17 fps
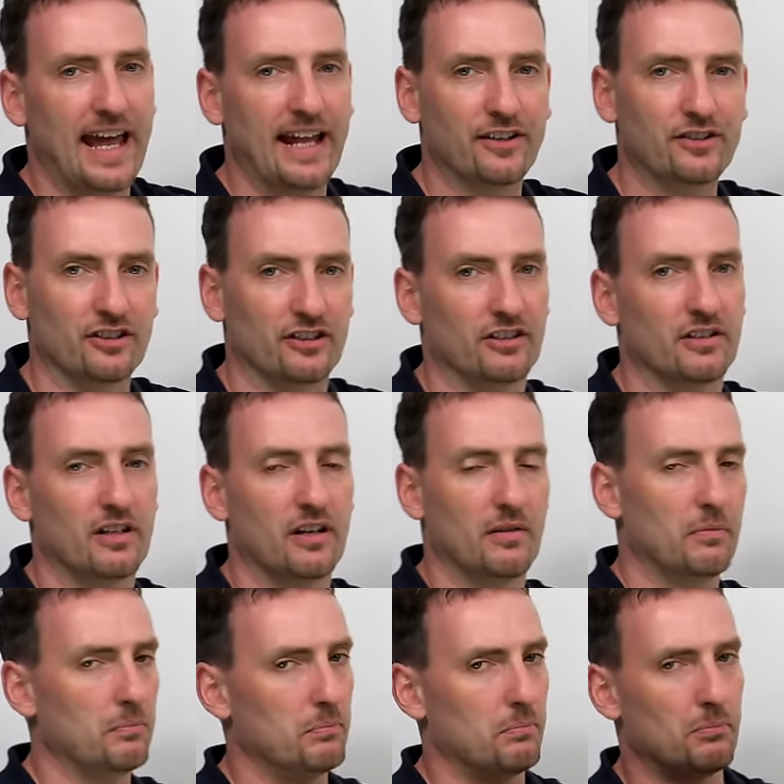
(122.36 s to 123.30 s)
enter.
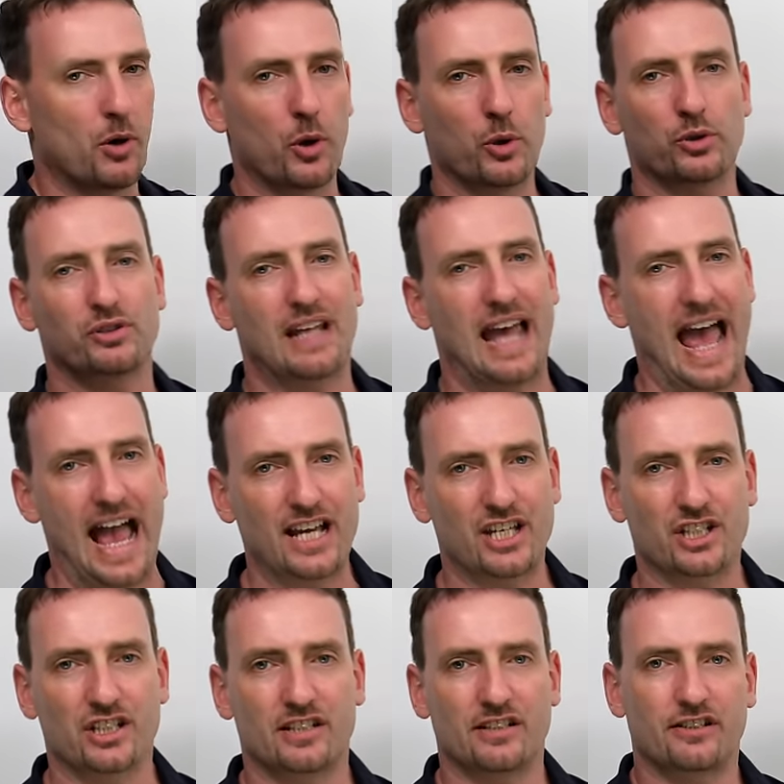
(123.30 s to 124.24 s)
Most
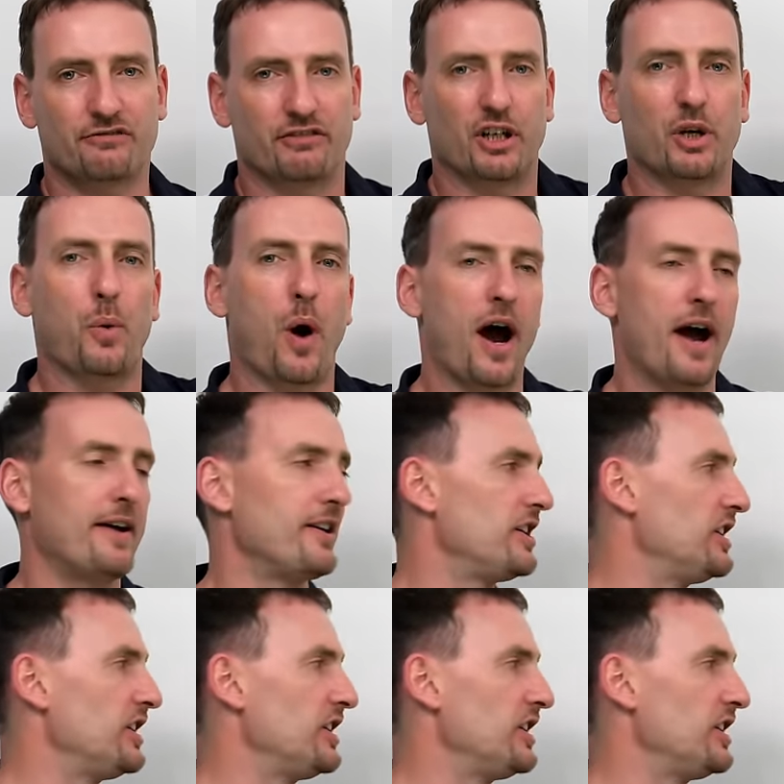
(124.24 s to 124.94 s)
actions require